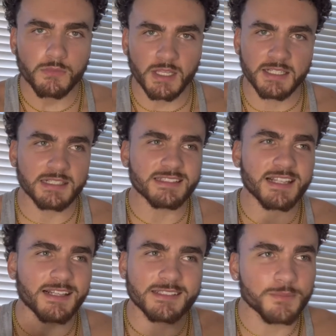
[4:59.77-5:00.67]
And it's
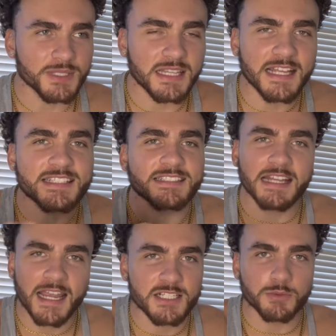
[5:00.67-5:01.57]
not something that's
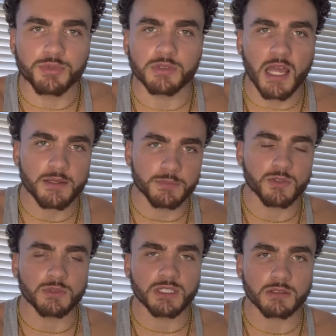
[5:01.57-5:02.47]
intangible like
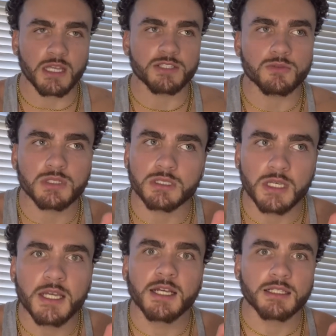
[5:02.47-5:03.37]
mewing. Like you can
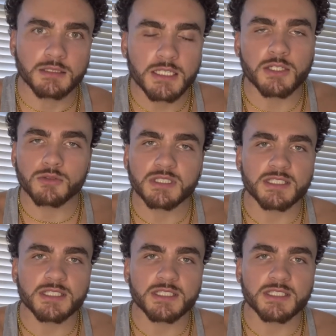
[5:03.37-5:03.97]
literally